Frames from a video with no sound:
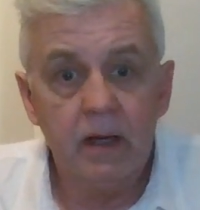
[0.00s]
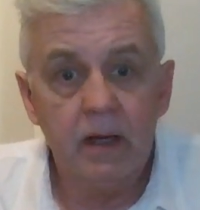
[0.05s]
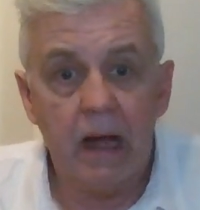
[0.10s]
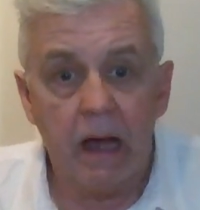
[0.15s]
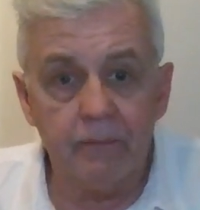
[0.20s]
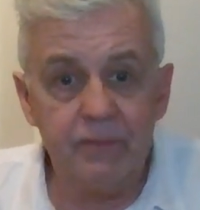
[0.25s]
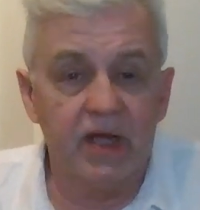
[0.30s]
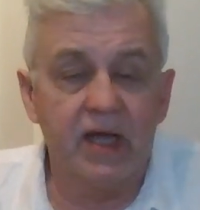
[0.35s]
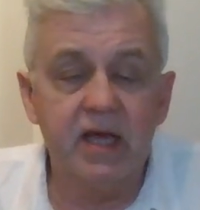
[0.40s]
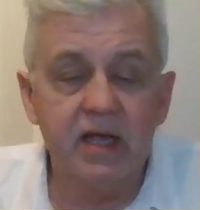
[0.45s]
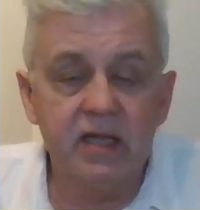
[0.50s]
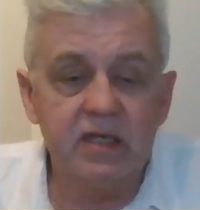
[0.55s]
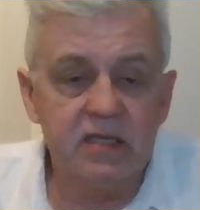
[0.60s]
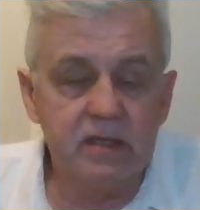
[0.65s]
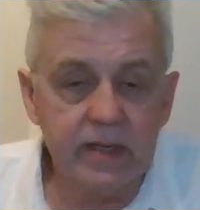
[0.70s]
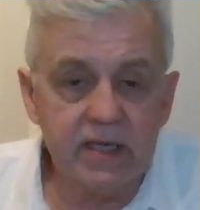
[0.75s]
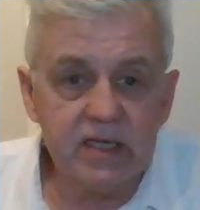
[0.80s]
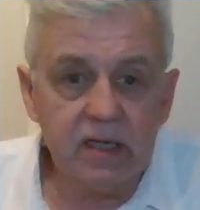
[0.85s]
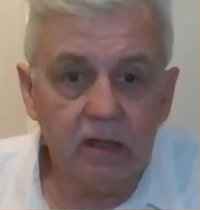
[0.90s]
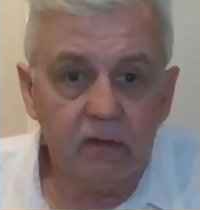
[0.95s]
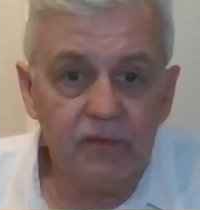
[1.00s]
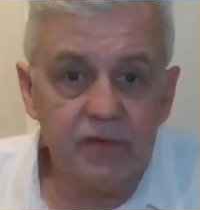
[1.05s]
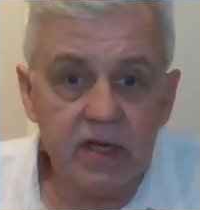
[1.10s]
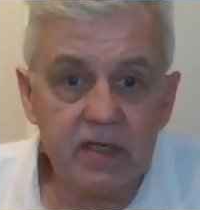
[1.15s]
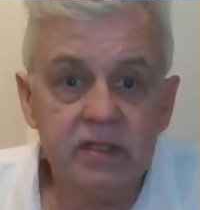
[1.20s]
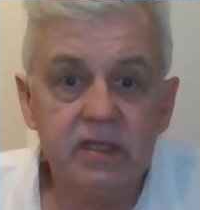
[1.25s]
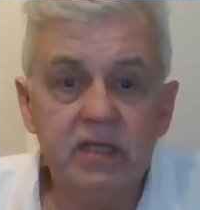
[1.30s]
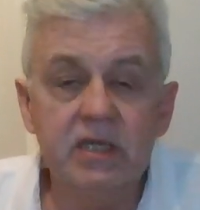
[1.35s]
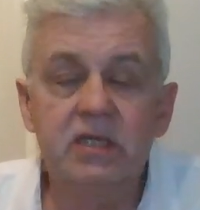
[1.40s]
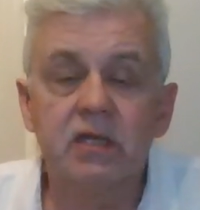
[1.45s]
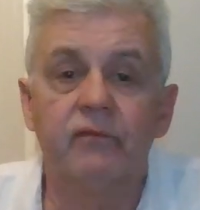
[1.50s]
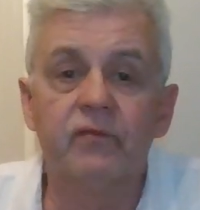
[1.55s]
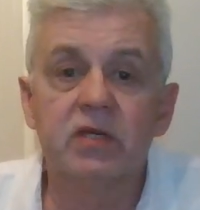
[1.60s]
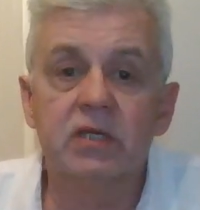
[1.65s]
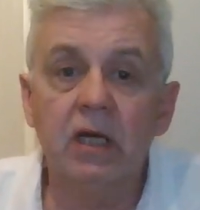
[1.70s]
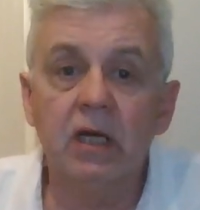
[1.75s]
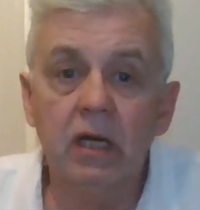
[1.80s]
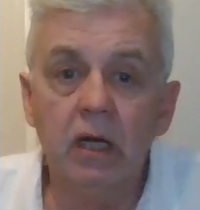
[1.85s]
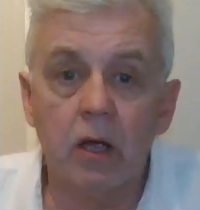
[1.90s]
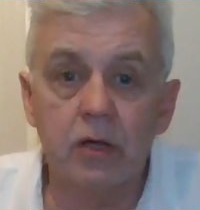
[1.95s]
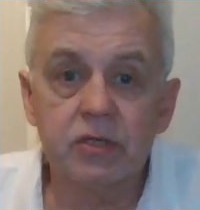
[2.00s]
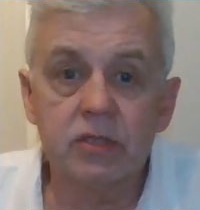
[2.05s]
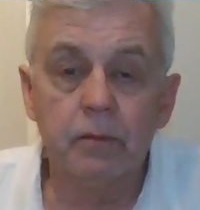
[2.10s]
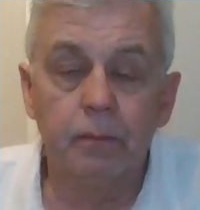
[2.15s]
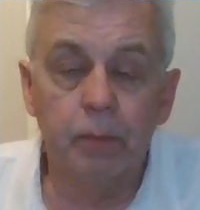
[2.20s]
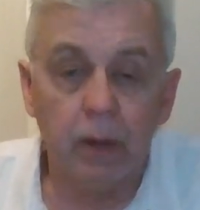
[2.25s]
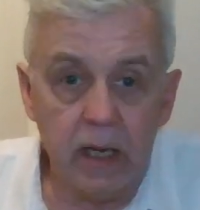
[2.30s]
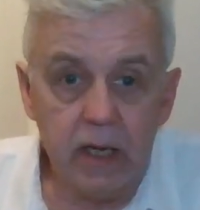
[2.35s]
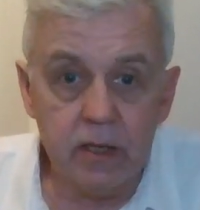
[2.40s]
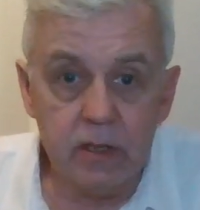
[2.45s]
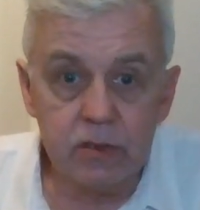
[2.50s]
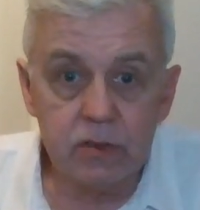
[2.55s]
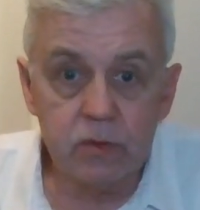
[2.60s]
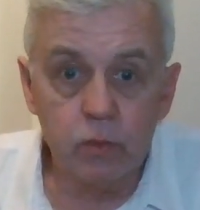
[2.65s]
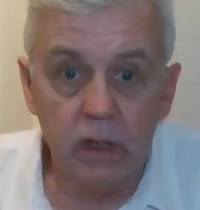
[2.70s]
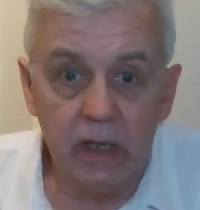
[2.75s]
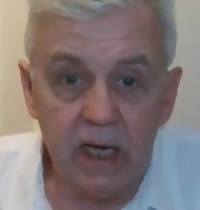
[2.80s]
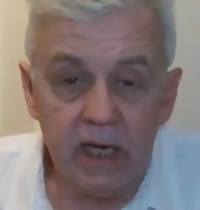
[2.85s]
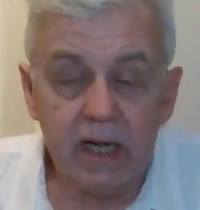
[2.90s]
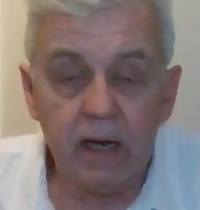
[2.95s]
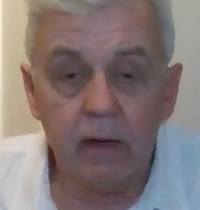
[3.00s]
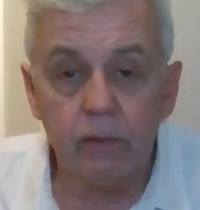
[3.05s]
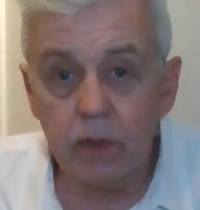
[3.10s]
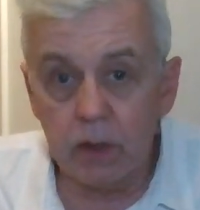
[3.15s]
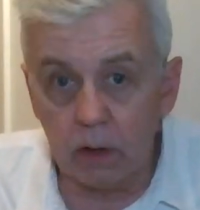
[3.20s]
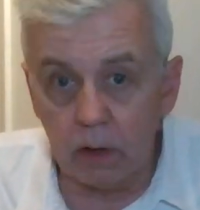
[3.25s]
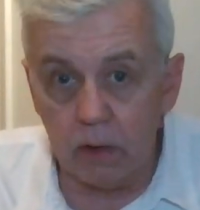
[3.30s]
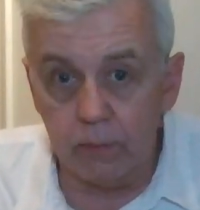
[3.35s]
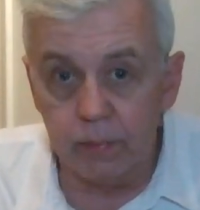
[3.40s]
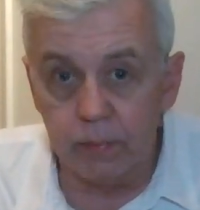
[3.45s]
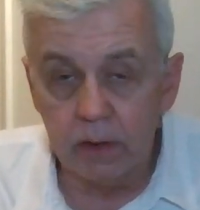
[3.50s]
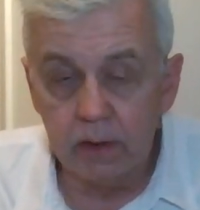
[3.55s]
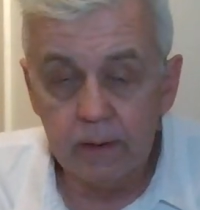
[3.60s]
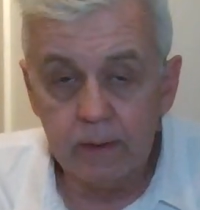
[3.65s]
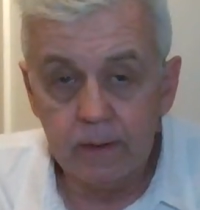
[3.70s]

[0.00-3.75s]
I'm thinking to myself this. There's obviously lots of players we need out the club.